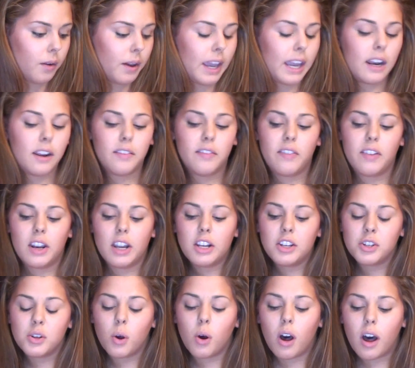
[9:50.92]
Okay, to
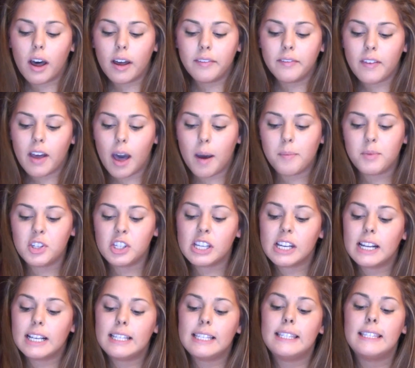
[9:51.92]
finish off, I'm
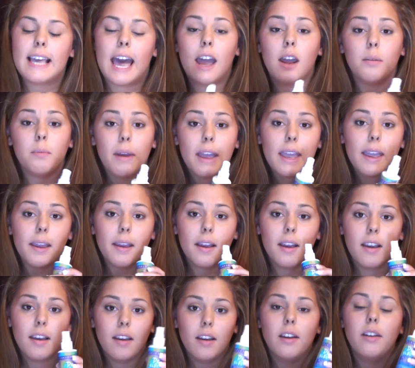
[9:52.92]
just going to set my
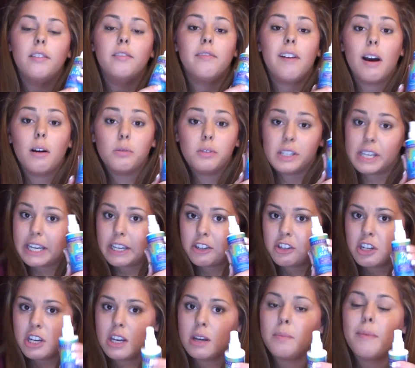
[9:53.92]

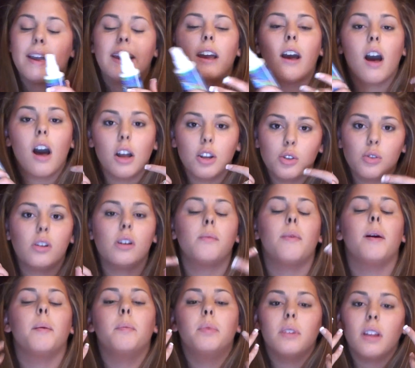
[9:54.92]
foundation, my contour,
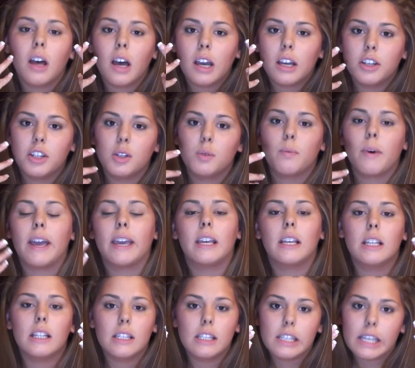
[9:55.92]
my blush, my
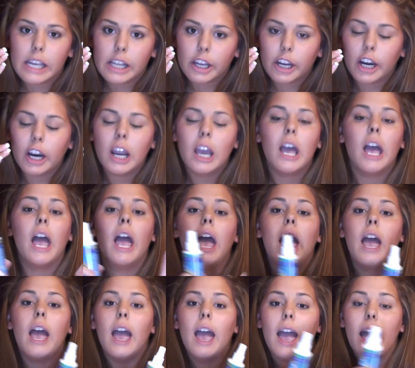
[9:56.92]
concealer
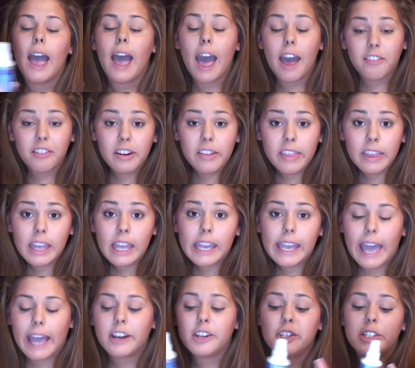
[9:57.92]
everything
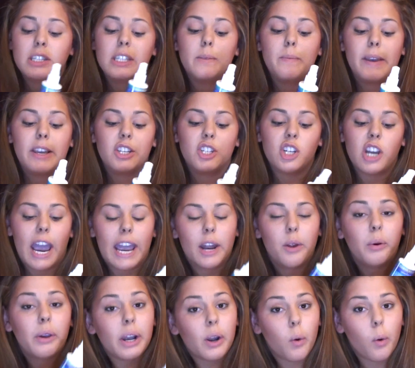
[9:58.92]
again just to make sure I
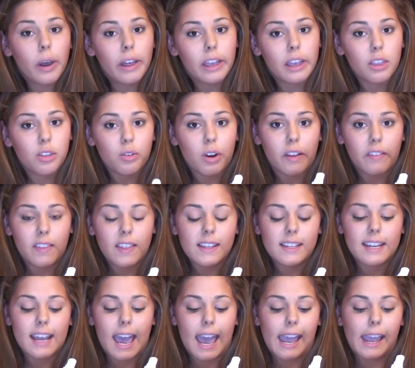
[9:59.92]
don't get oily throughout
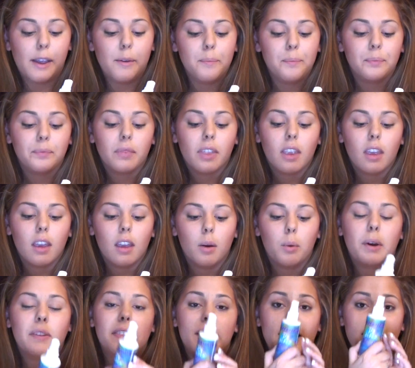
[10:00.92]
the day
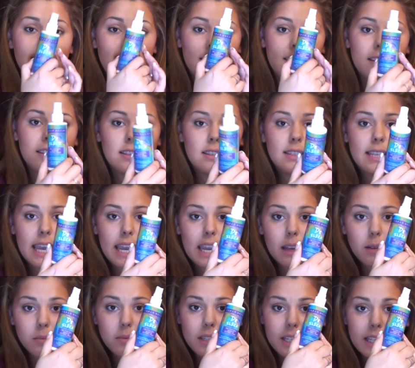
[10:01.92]
with this
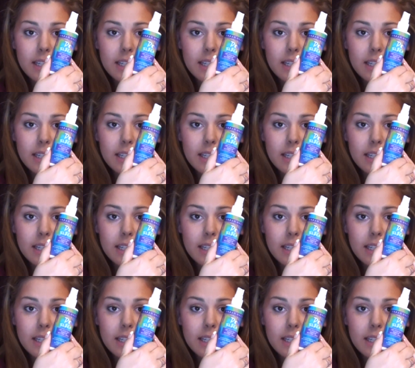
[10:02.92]
same